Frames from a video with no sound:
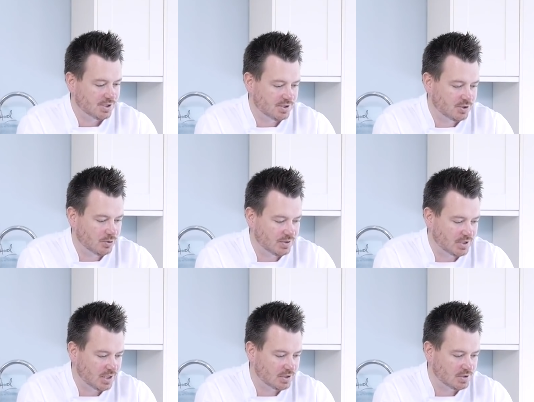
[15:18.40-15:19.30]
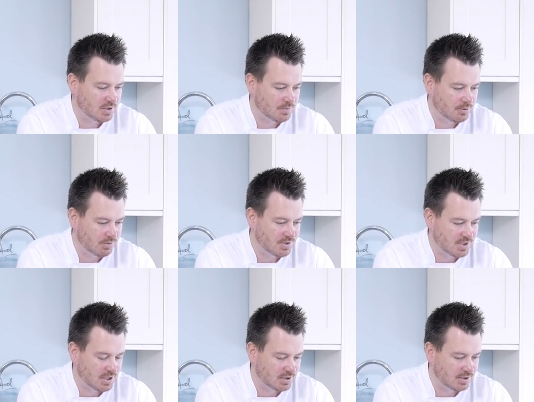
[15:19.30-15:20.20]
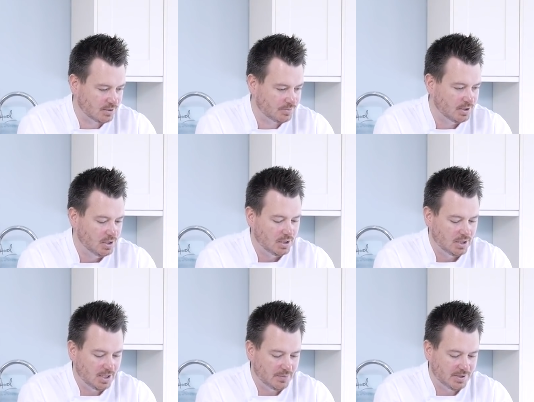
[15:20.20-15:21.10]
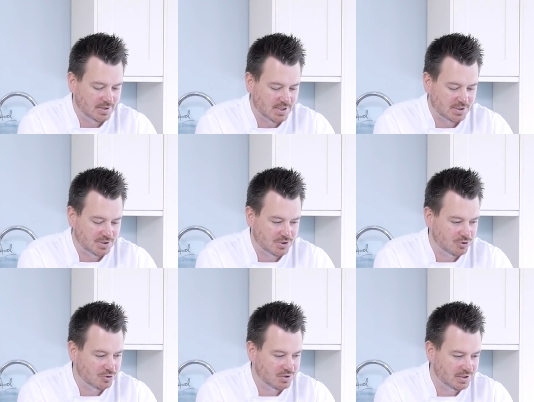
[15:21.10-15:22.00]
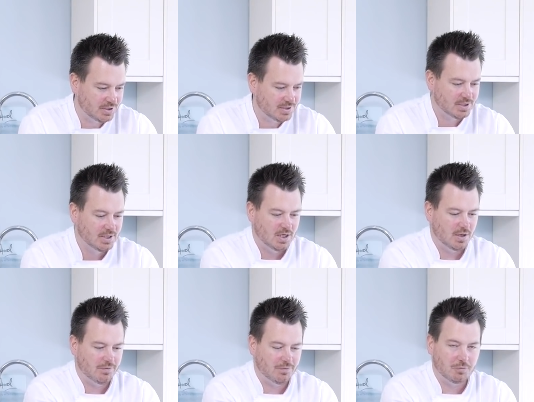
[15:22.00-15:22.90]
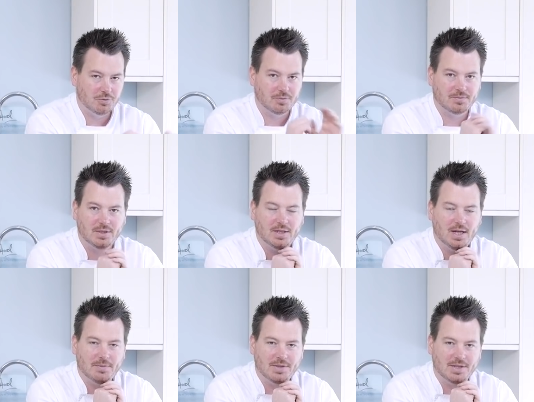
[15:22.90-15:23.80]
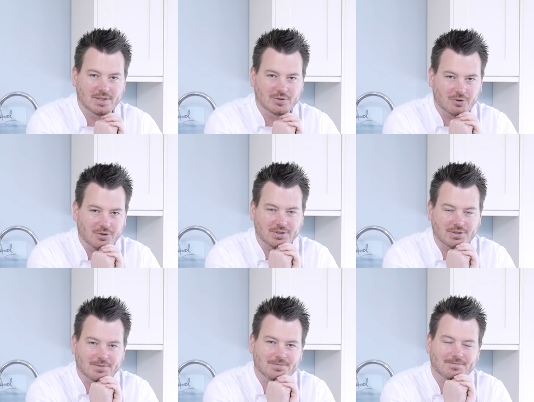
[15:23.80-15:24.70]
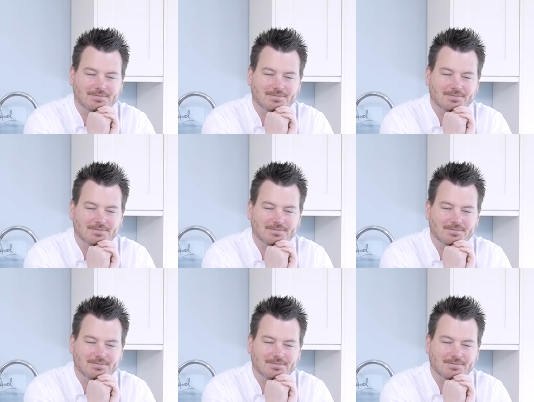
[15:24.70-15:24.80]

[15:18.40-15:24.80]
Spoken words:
just until this hardens up. Once it's hardened up, we can start to squish these and fold them and make the nice orchid.